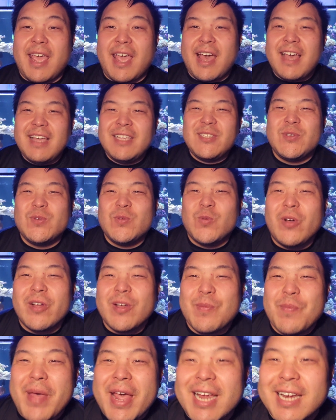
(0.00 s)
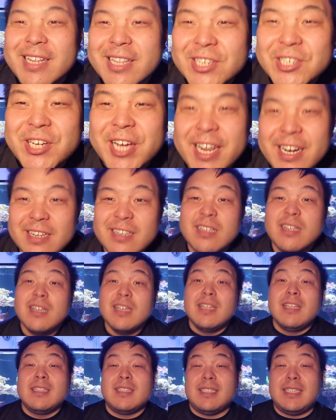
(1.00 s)
guys, welcome back to the channel.
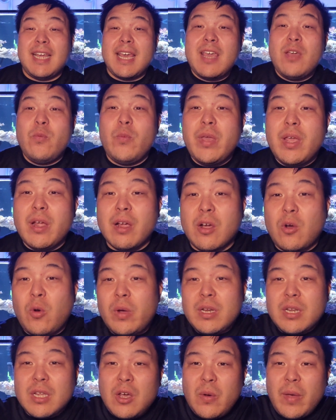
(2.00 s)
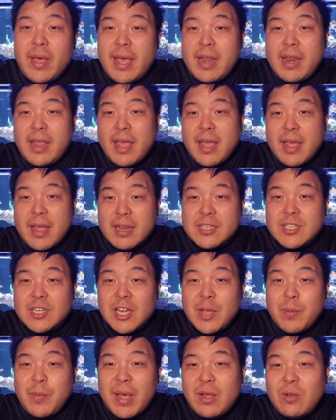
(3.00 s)
Today we are going to go ahead and talk
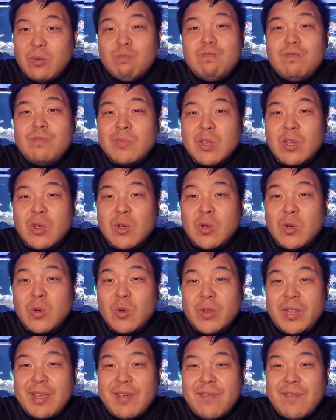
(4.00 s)
about cooling